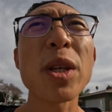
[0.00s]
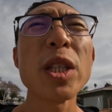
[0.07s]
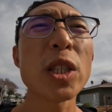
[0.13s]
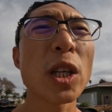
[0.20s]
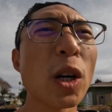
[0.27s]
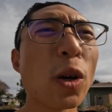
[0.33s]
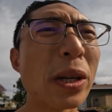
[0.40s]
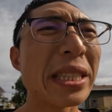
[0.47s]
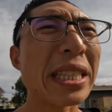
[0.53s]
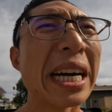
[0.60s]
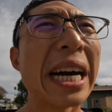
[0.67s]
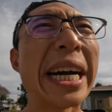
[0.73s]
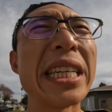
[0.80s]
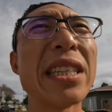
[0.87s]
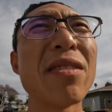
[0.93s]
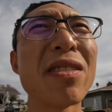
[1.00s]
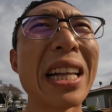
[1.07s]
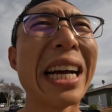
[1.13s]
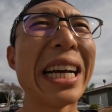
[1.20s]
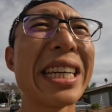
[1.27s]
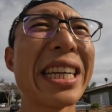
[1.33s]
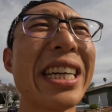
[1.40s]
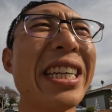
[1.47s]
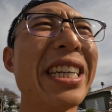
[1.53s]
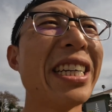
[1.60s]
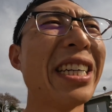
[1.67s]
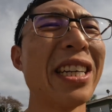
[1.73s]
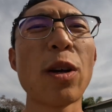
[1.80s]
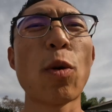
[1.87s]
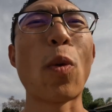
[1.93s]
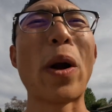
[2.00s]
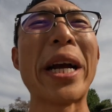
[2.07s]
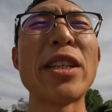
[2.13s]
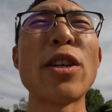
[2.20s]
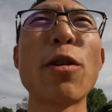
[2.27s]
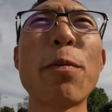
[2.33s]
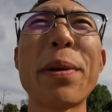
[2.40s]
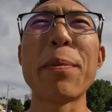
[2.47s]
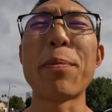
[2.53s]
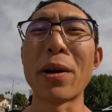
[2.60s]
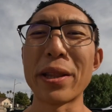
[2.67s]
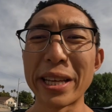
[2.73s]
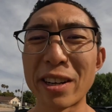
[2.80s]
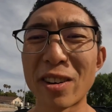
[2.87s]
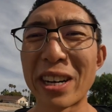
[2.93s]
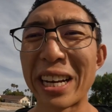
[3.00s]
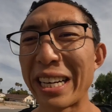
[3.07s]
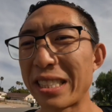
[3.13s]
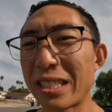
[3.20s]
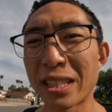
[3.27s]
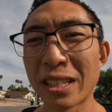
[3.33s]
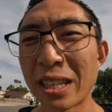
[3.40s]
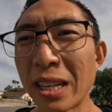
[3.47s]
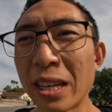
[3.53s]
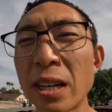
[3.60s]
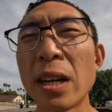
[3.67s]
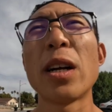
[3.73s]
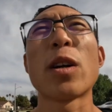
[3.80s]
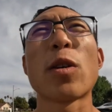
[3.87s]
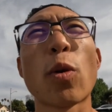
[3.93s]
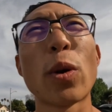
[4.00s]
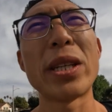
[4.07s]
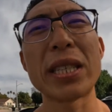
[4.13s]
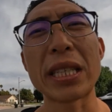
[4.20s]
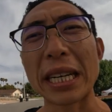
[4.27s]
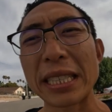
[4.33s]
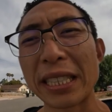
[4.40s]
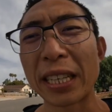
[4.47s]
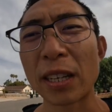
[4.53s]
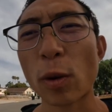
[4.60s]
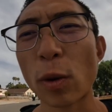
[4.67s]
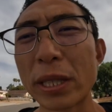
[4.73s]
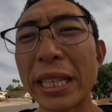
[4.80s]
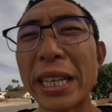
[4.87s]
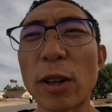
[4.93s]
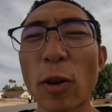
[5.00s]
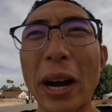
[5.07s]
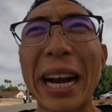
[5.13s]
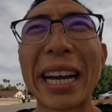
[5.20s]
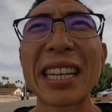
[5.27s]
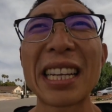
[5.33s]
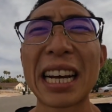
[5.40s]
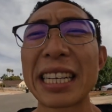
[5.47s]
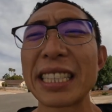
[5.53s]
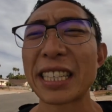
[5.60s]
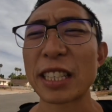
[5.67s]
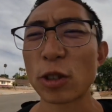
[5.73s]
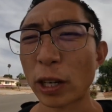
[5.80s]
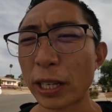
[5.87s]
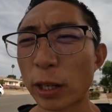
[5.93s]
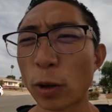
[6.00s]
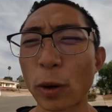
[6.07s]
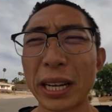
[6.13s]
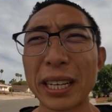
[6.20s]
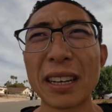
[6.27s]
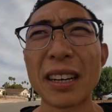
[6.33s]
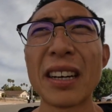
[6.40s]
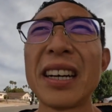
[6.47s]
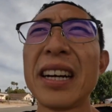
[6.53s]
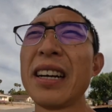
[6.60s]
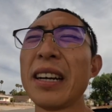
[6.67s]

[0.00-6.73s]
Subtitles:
So it's kind of like rando people on the internet criticizing and critique or analyzing and trying to create a